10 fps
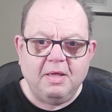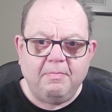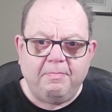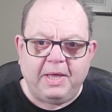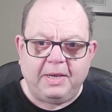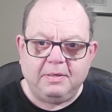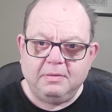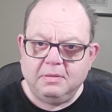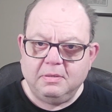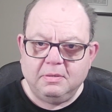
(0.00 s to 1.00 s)
But
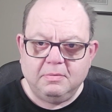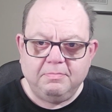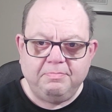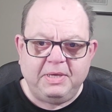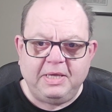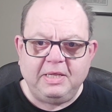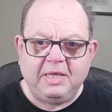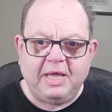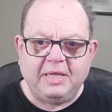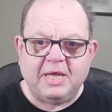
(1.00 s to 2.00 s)
being
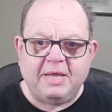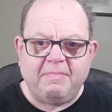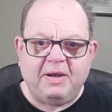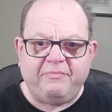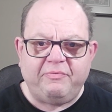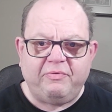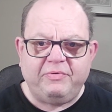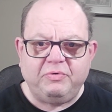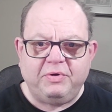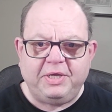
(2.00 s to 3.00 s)
a diabetic for over
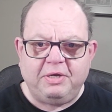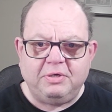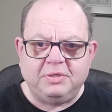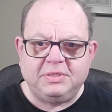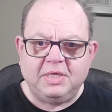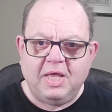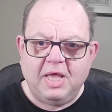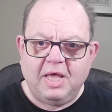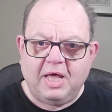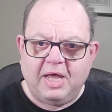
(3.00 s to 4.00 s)
20 years,
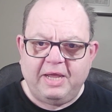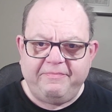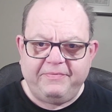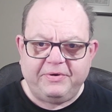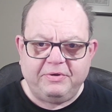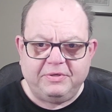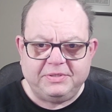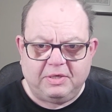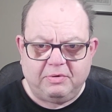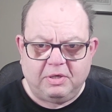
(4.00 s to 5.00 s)
I figured this
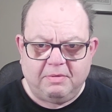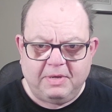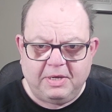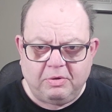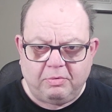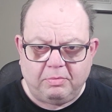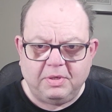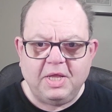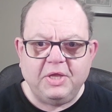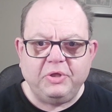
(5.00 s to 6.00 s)
out on my own.
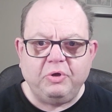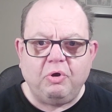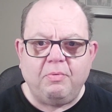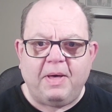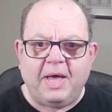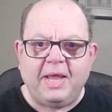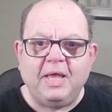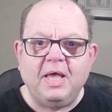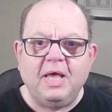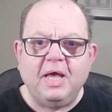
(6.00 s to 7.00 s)
You go by
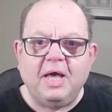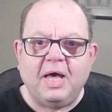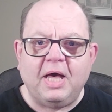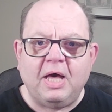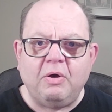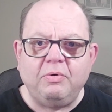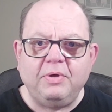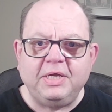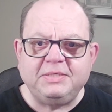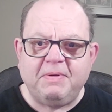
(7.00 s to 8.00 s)
how
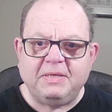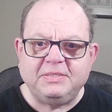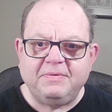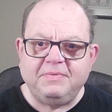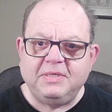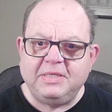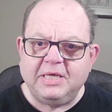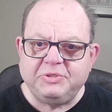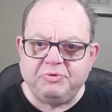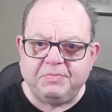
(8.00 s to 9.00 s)
expensive the
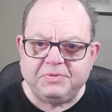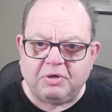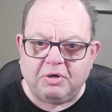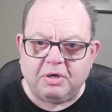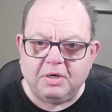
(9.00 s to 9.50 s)
test strips are.